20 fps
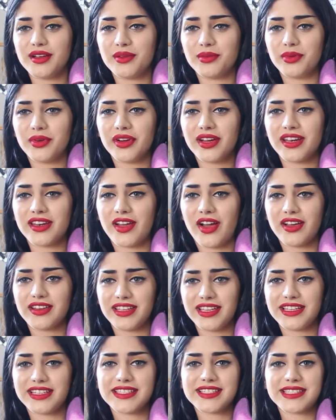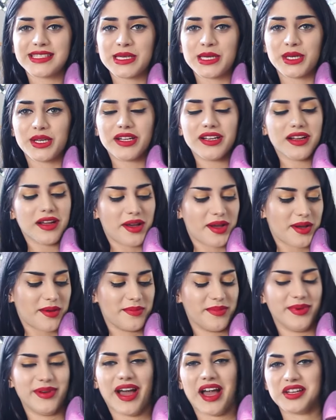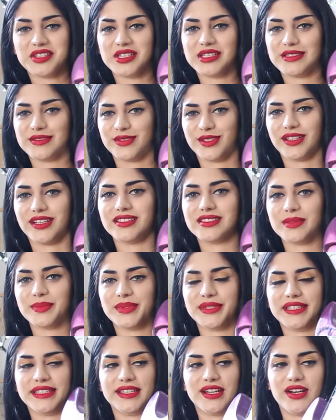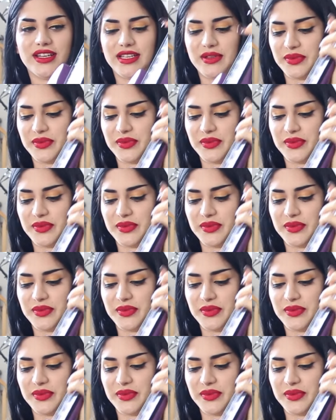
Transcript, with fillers: worry not, it is here. Um, I just forgot to put it on.